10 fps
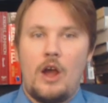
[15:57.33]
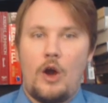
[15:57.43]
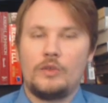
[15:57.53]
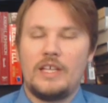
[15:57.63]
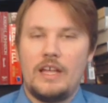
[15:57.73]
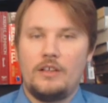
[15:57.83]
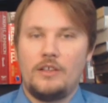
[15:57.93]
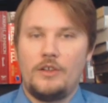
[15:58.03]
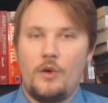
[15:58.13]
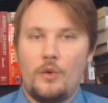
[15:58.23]
Only
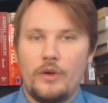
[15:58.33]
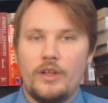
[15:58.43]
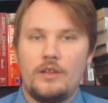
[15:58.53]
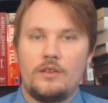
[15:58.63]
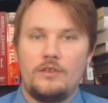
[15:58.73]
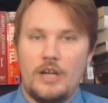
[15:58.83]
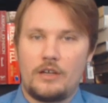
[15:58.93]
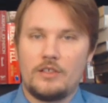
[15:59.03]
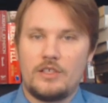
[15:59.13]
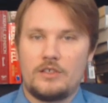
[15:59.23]
Illinois,
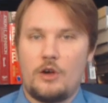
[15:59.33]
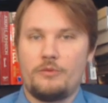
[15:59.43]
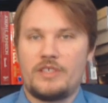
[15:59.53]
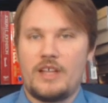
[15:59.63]
Douglas's home